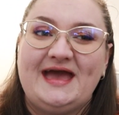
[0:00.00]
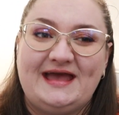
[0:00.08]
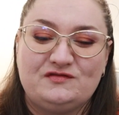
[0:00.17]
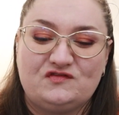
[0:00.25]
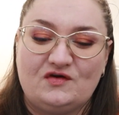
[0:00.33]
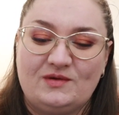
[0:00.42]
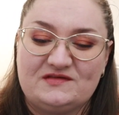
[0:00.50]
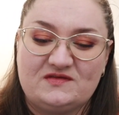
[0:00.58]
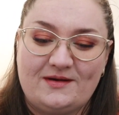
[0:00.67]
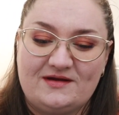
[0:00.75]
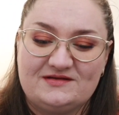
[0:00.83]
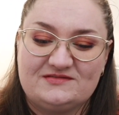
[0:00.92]
And so I
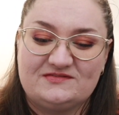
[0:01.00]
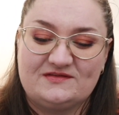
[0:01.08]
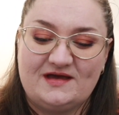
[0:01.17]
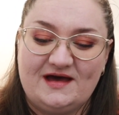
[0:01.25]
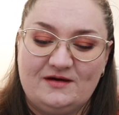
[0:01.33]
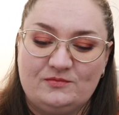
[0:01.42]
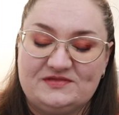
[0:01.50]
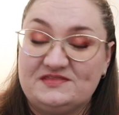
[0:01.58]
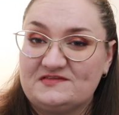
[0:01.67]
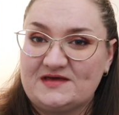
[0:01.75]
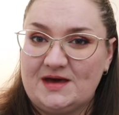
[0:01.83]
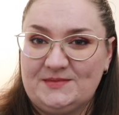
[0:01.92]
suppose with
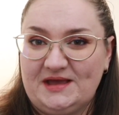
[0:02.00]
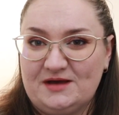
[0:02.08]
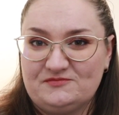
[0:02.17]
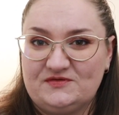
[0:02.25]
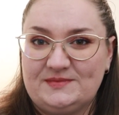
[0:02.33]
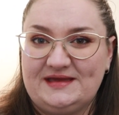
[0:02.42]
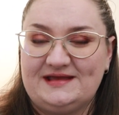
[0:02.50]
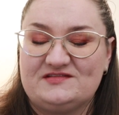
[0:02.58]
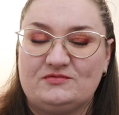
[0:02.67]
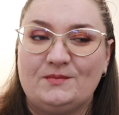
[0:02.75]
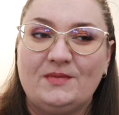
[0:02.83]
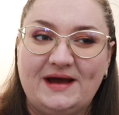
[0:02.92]
this coming up for me, it's
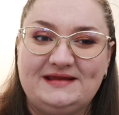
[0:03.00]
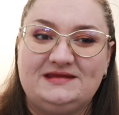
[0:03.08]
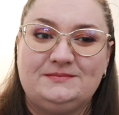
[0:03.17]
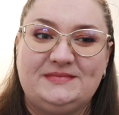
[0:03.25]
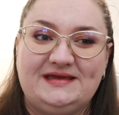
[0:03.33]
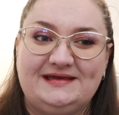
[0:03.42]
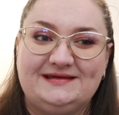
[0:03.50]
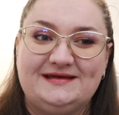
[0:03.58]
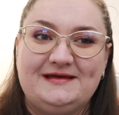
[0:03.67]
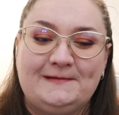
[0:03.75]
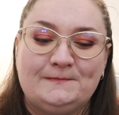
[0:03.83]
reminding me